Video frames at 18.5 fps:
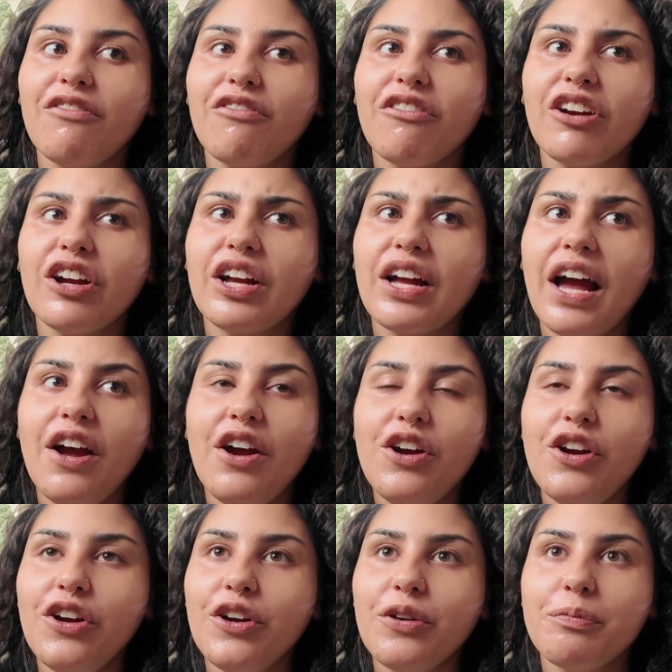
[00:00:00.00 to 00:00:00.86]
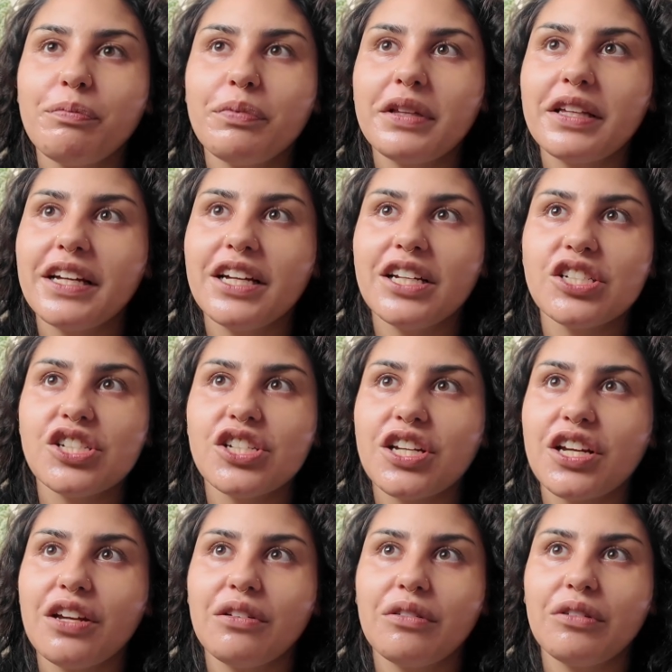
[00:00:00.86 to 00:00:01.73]
forget her plant
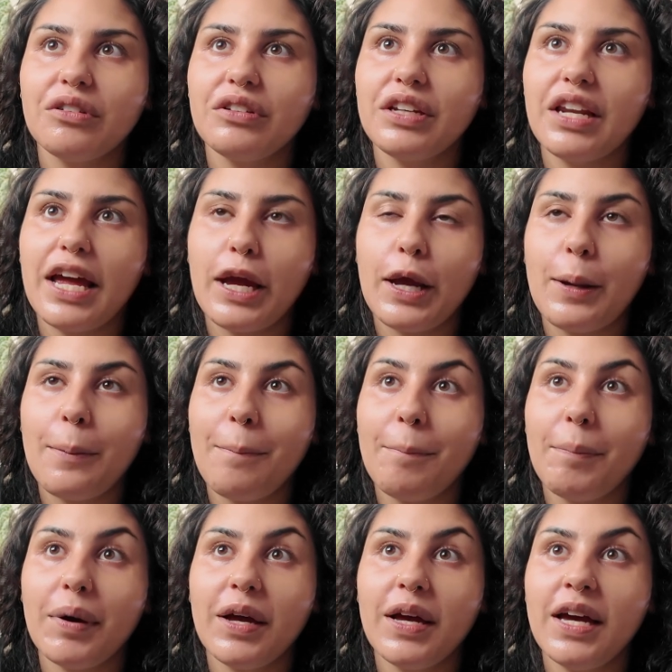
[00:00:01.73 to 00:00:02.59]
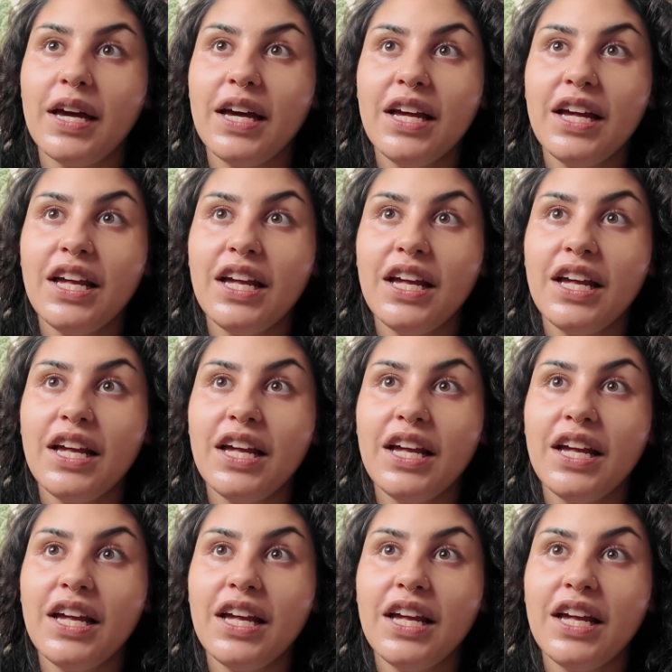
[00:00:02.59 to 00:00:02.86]
channel name, but